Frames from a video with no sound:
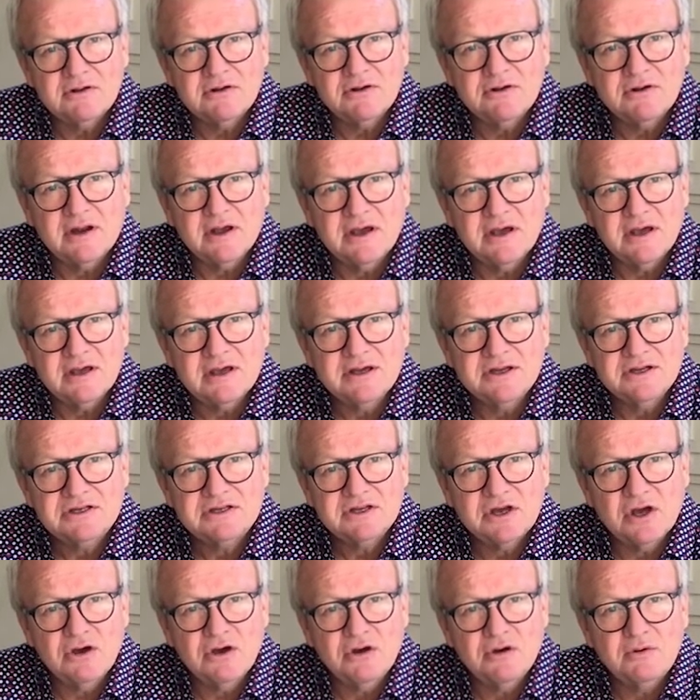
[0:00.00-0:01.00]
Today
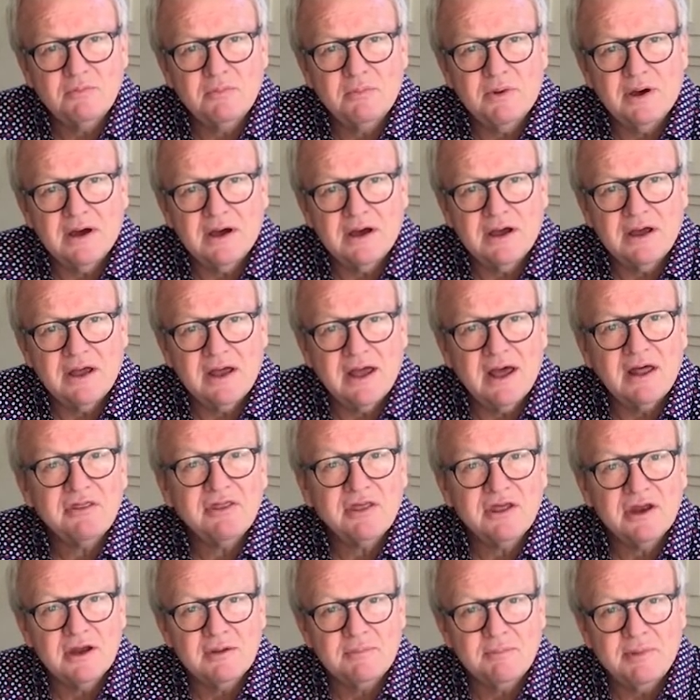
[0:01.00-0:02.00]
it's owned by
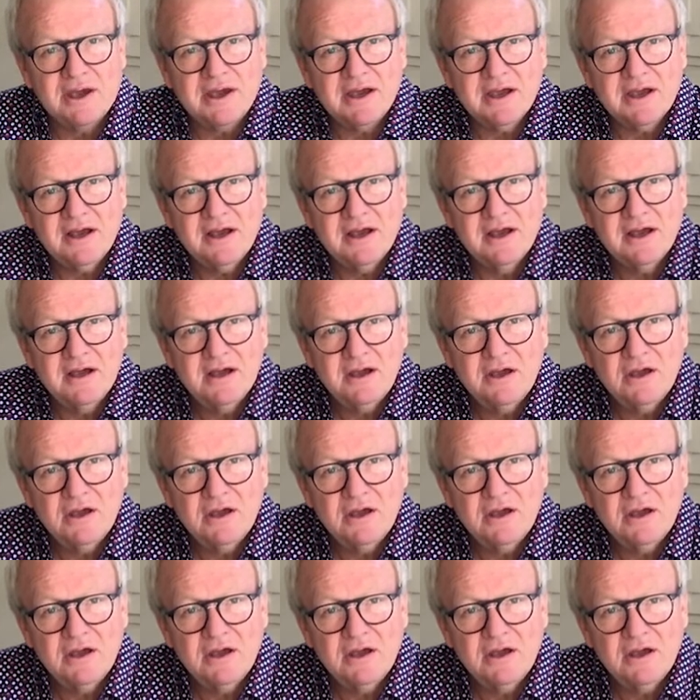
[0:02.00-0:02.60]
Anthony Beck,